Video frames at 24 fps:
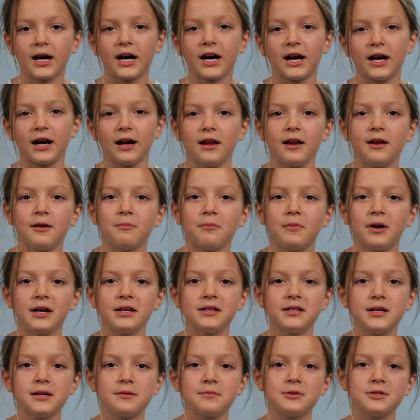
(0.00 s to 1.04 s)
Hi,
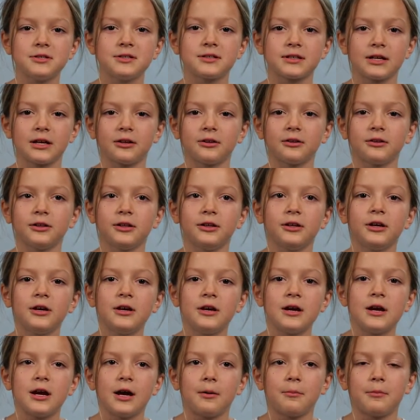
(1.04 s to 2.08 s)
my name is Ellie,
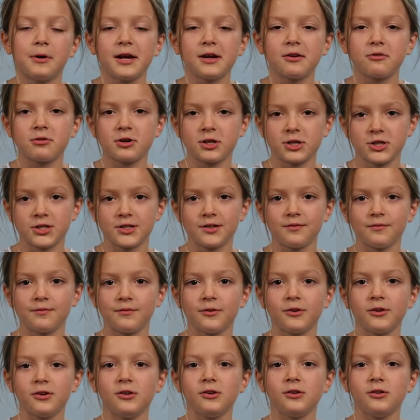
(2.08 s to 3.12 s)
and my
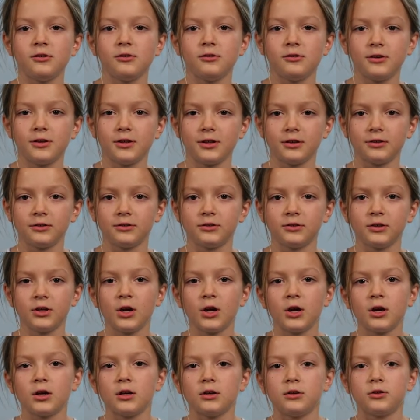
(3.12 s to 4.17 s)
question for you is
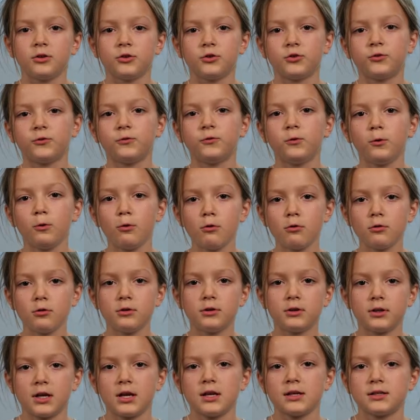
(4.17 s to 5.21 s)
Does
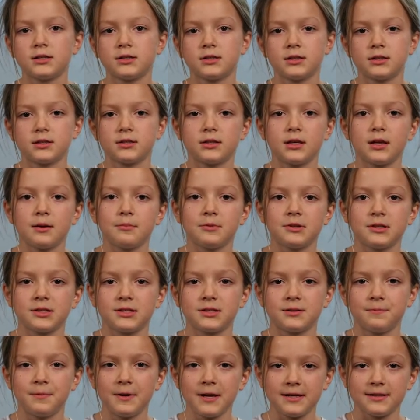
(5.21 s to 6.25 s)
food taste the same in
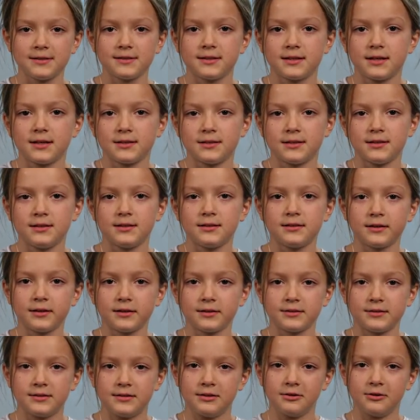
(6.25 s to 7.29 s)
space as it
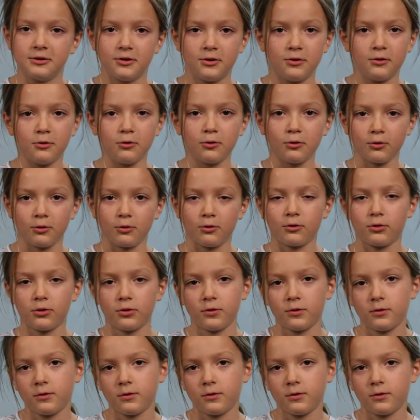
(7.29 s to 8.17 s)
does on Earth?